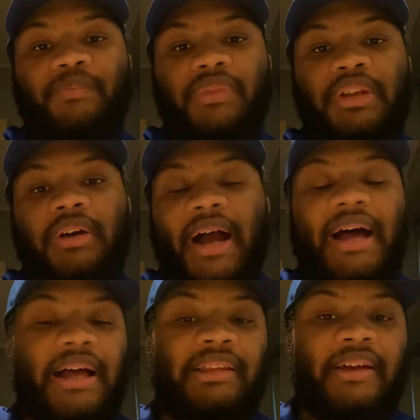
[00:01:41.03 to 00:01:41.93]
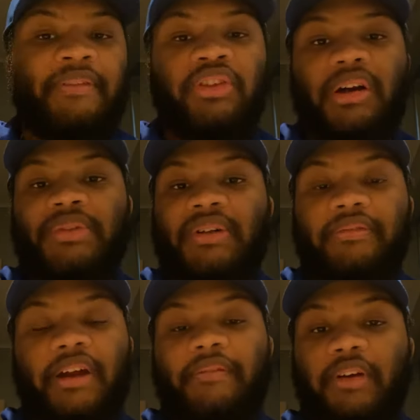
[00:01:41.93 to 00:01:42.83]
you know, I definitely thought it was
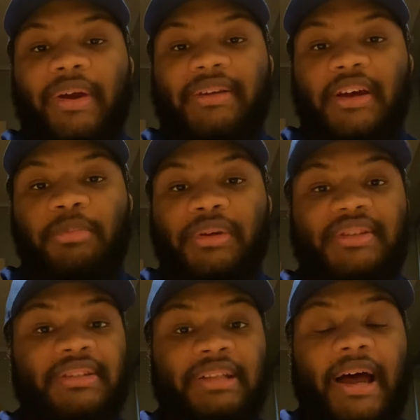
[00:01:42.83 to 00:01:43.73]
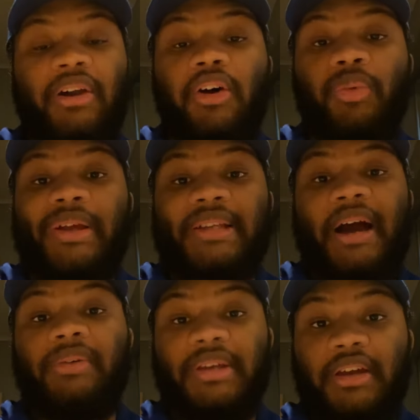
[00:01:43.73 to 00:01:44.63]
unfair for Grant Delpit to slide all the way
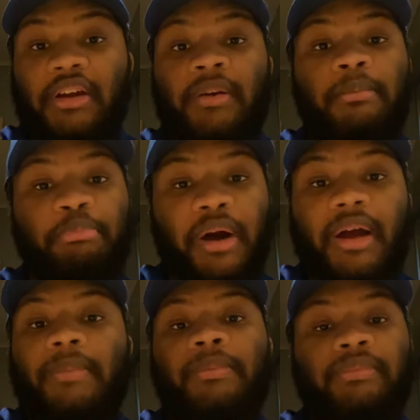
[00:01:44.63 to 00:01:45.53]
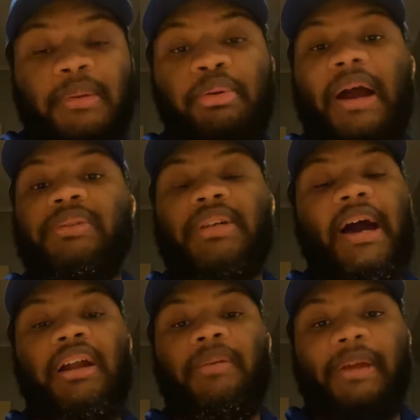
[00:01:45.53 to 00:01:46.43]
down here, but the Browns
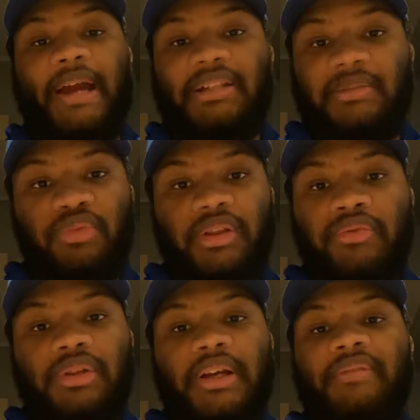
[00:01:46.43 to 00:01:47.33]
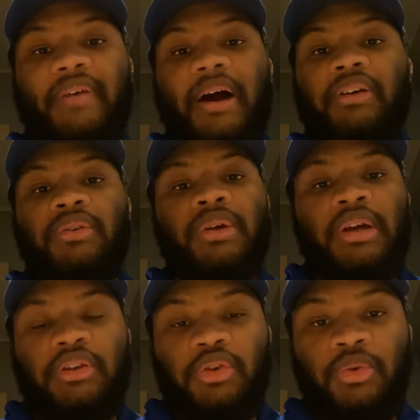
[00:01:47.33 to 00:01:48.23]
got him. They got some really, really good value.
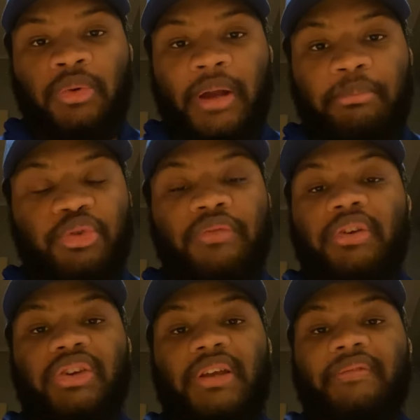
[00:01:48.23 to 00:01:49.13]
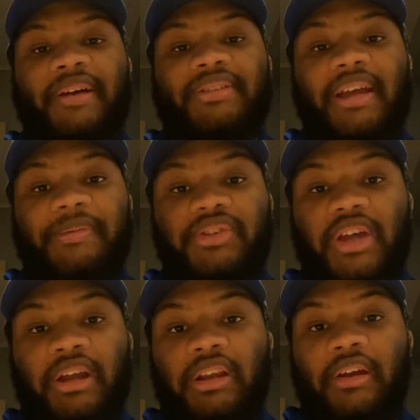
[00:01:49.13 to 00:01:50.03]
You improve your defense in the
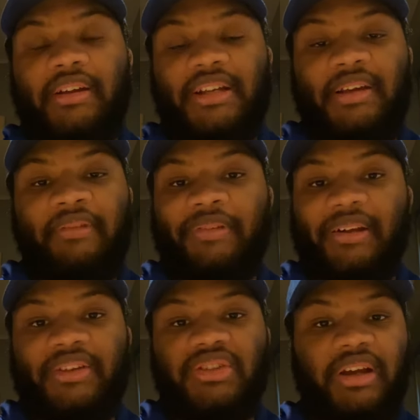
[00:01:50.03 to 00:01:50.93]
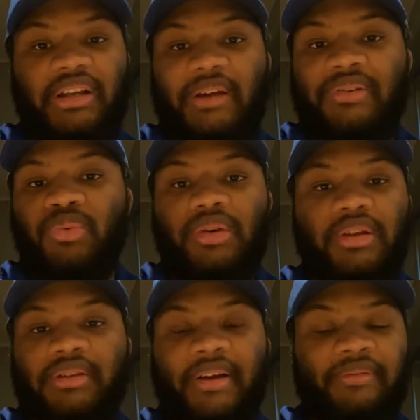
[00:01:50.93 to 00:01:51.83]
secondary, because I definitely feel like the secondary is one of
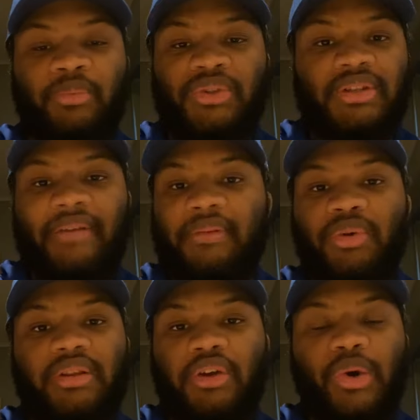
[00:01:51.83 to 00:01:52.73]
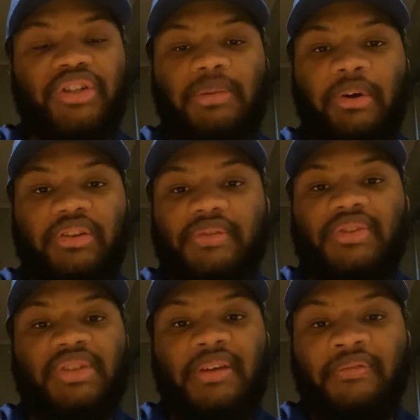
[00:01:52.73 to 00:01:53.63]
the was definitely one of the question marks for
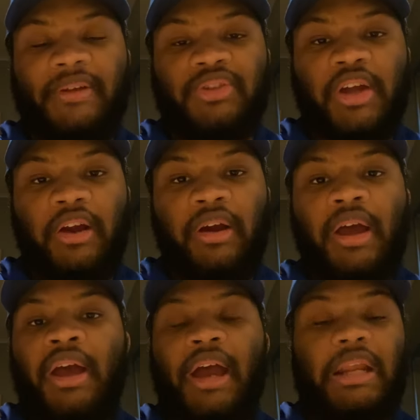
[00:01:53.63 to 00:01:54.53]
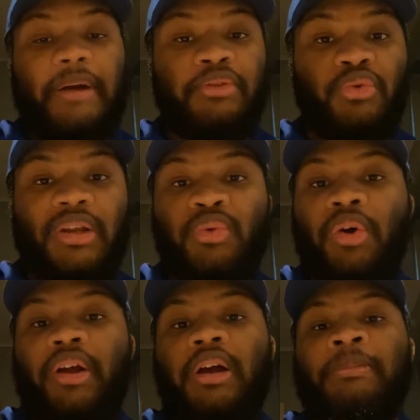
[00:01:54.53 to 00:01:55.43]
this defense there. And now with Greedy
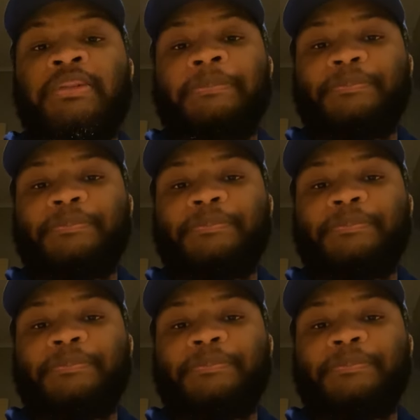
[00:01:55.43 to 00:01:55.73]
Williams,